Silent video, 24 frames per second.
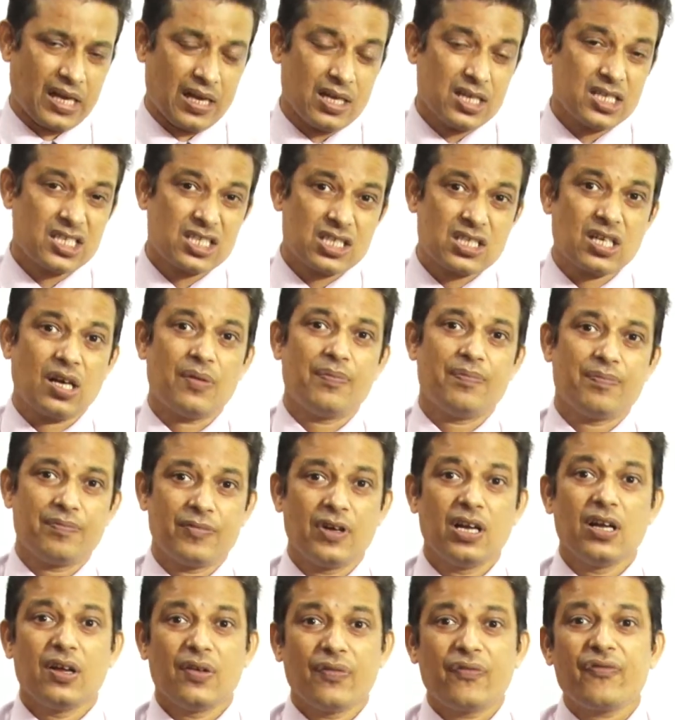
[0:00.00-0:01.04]
some
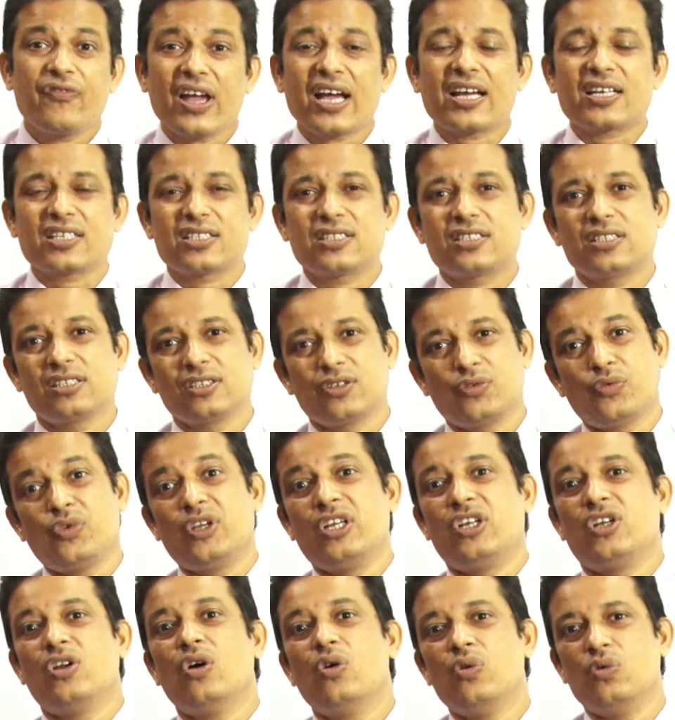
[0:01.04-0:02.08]
fact we
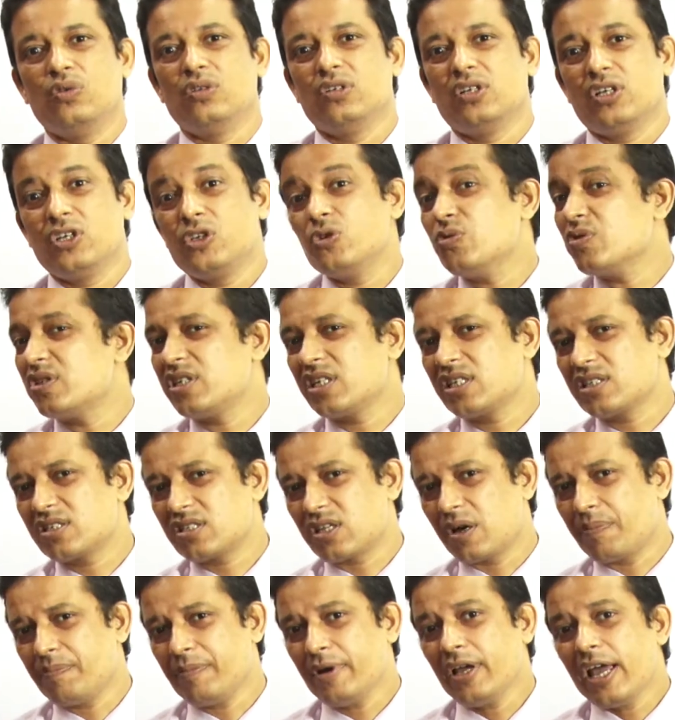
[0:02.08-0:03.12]
know using
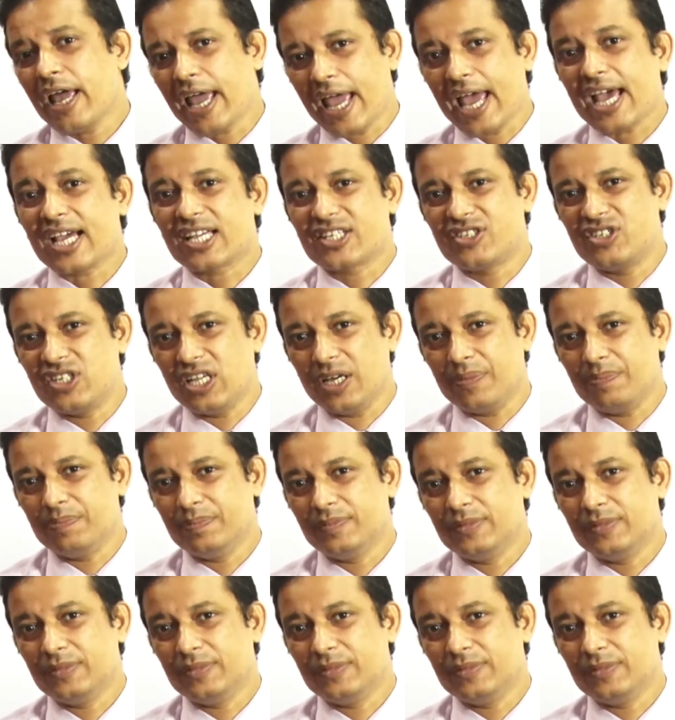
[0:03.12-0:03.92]
some axiom.